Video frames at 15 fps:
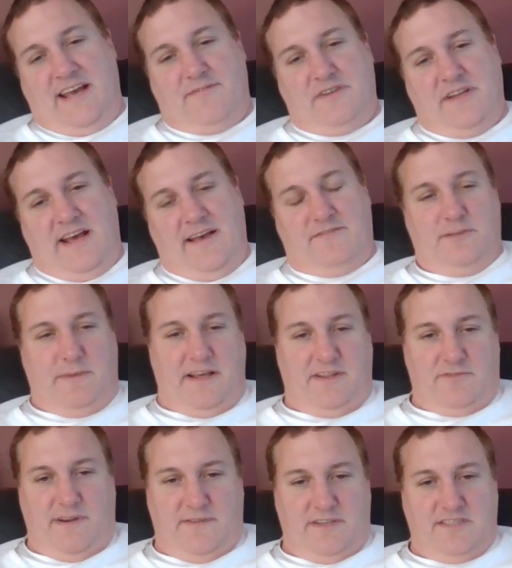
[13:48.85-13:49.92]
have to have some
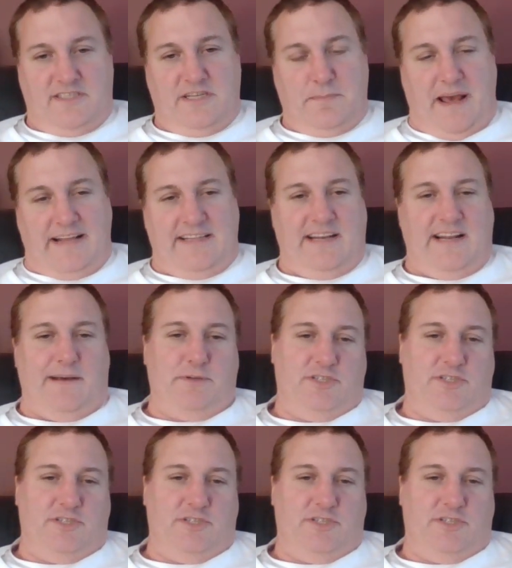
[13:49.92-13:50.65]
other evidence to back that up.